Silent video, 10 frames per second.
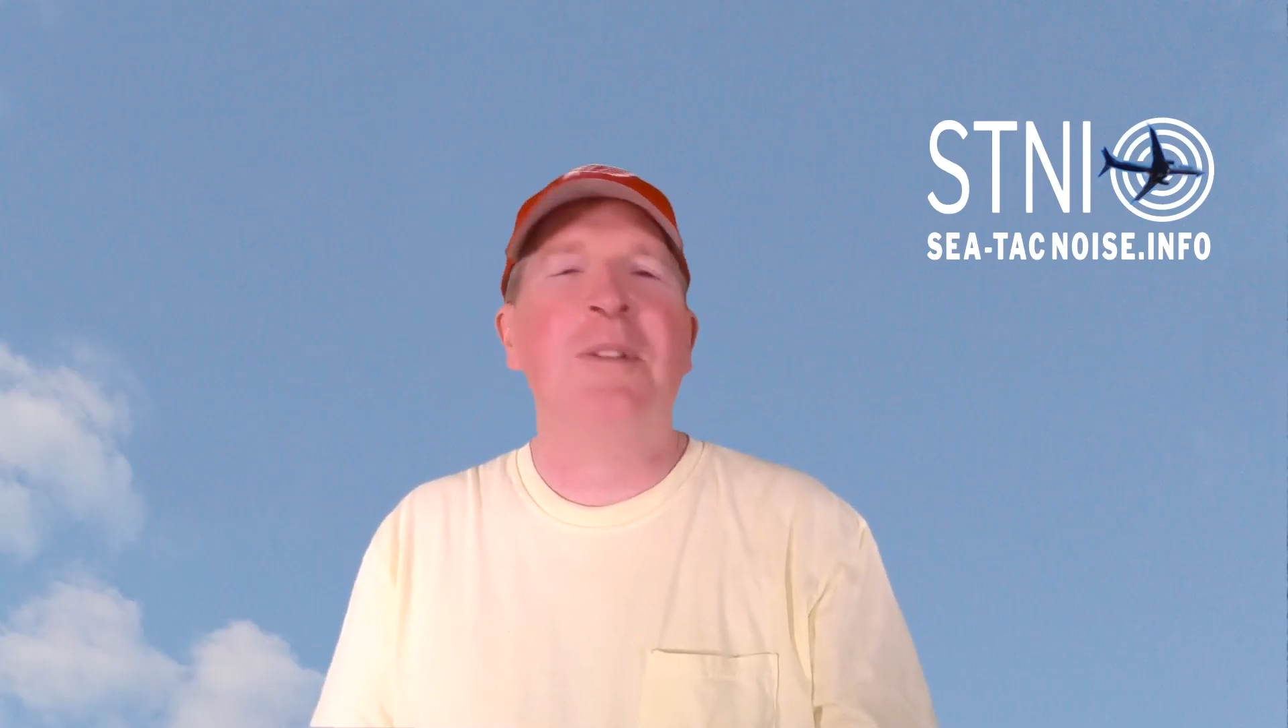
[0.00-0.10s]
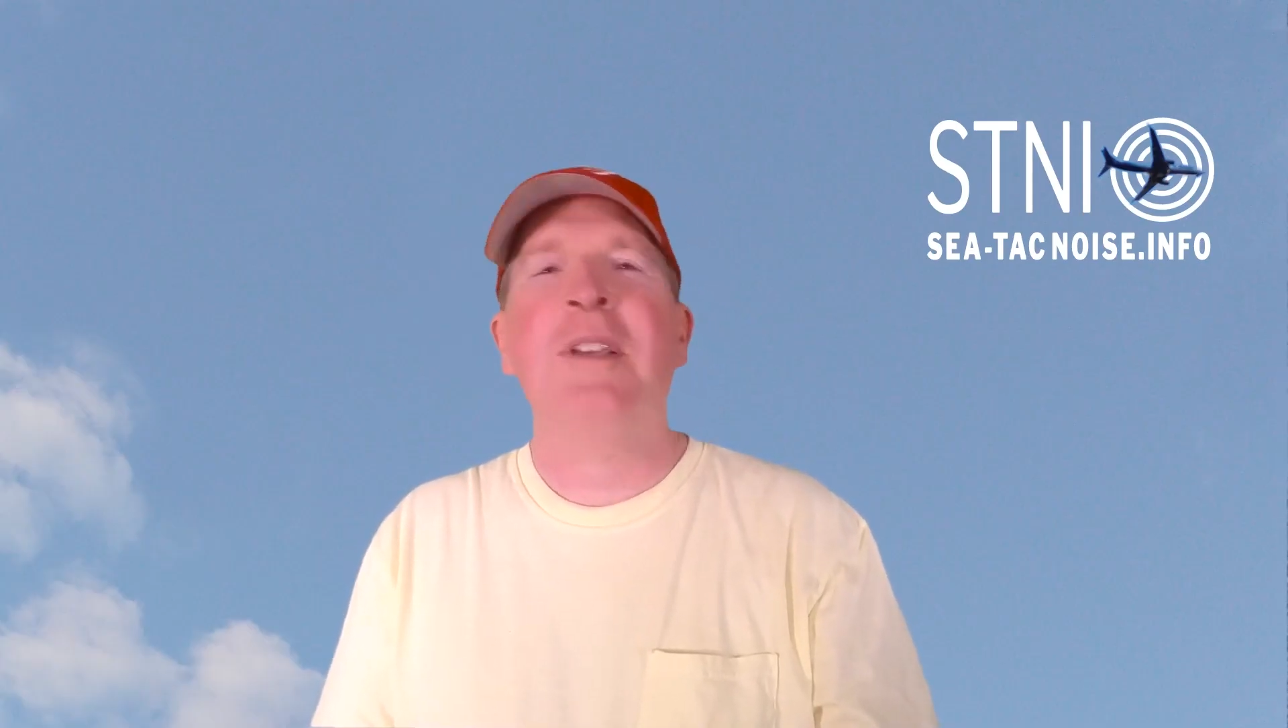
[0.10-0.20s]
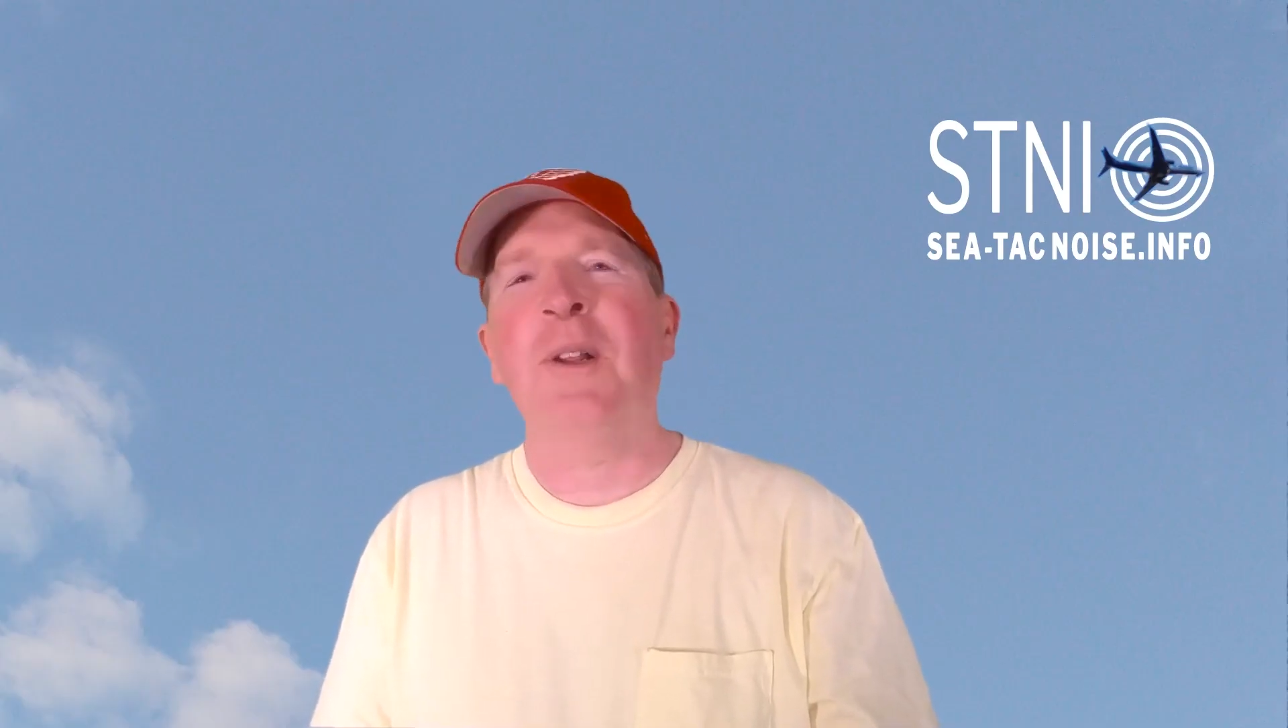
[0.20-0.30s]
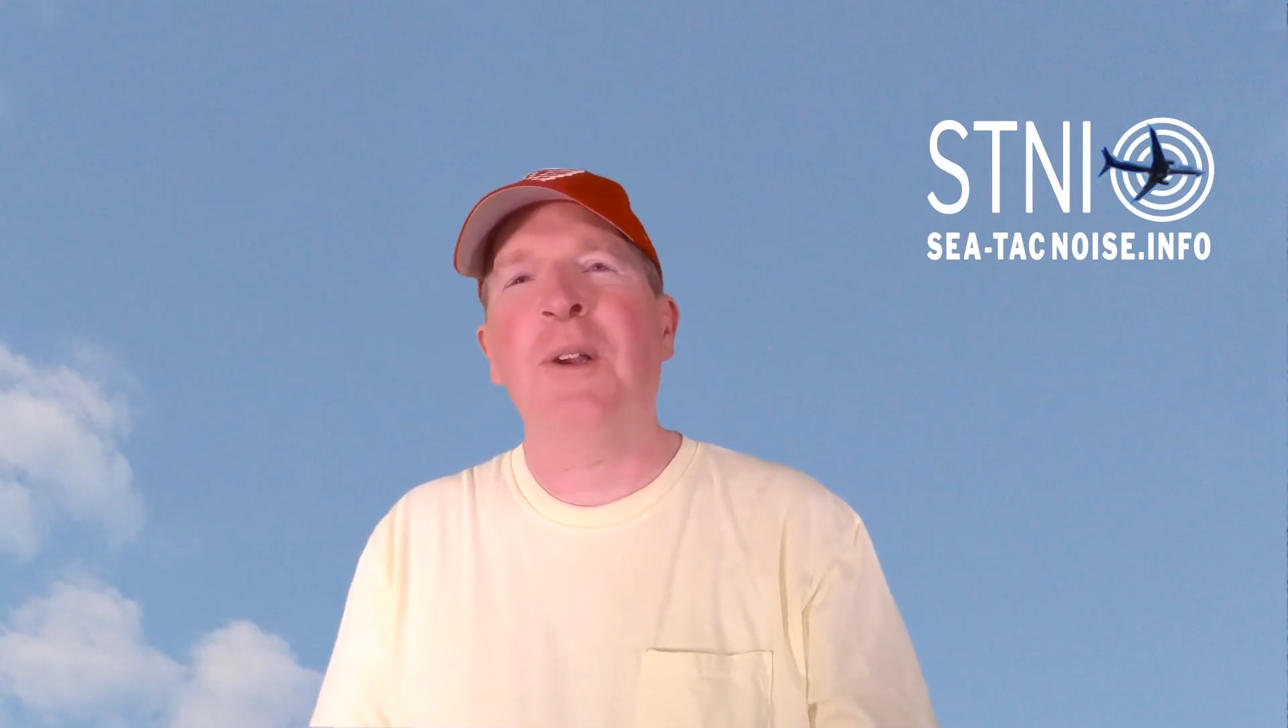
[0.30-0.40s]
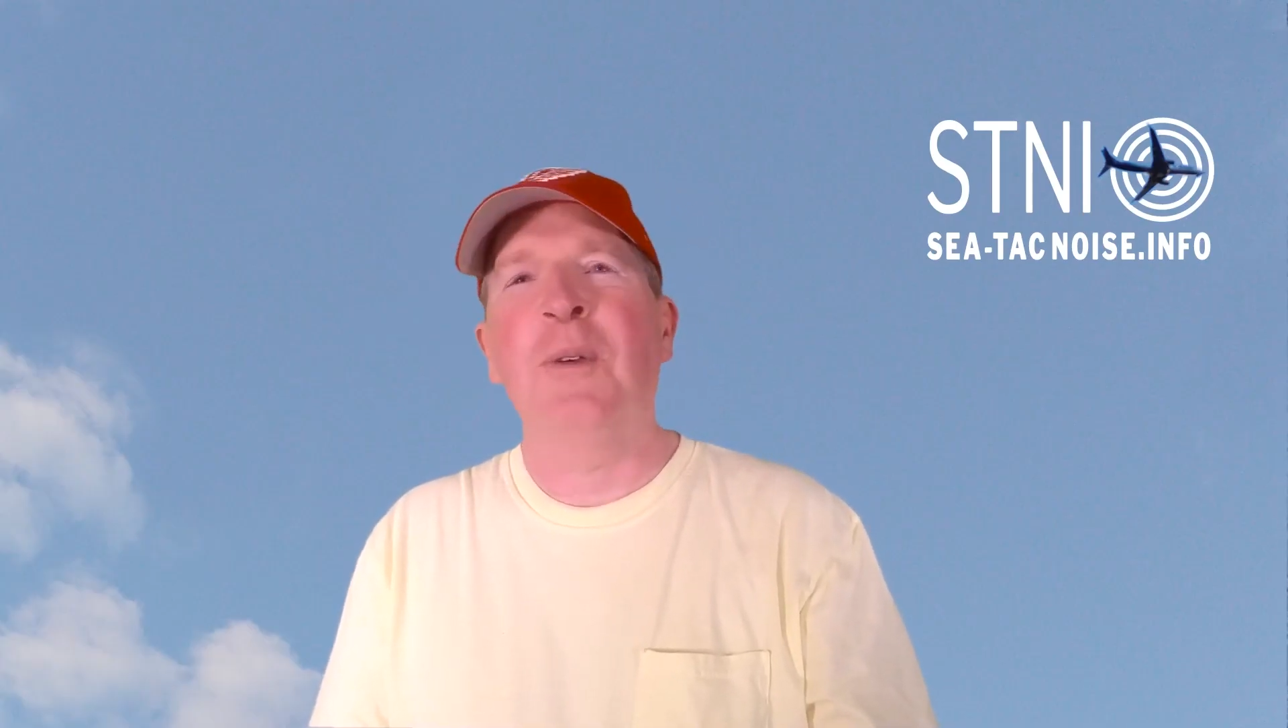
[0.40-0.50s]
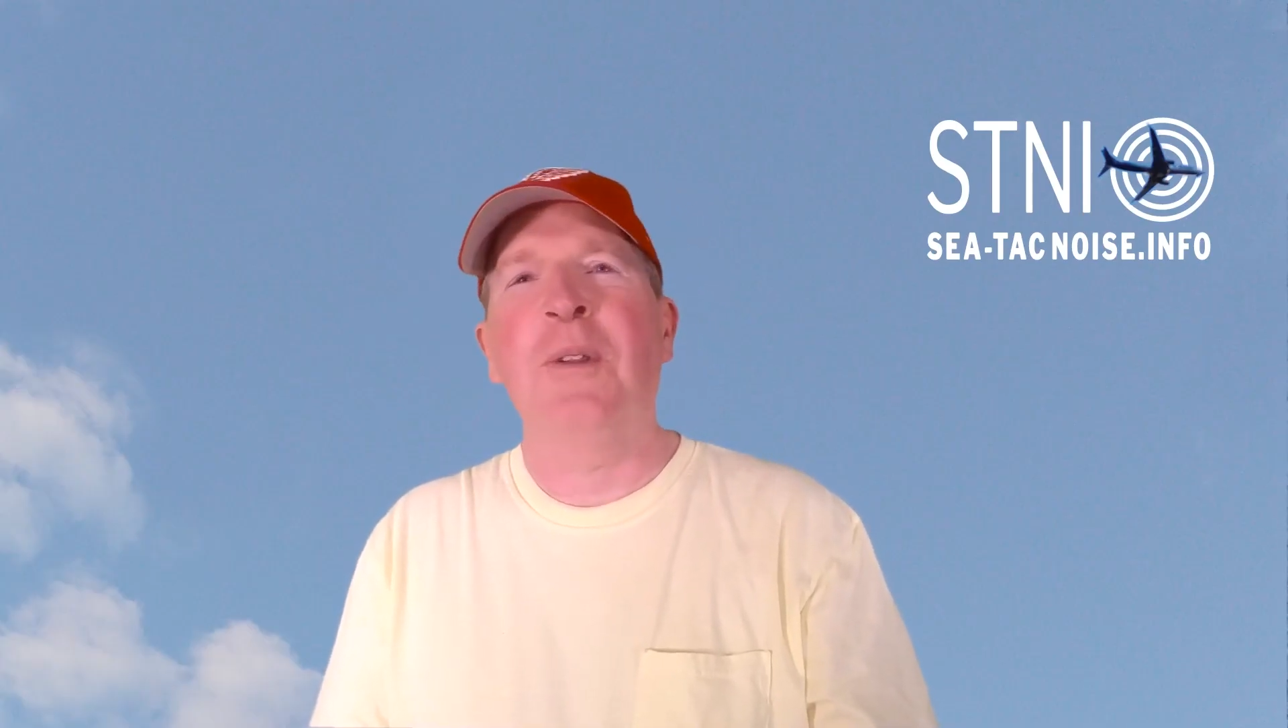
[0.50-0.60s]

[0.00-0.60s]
telling you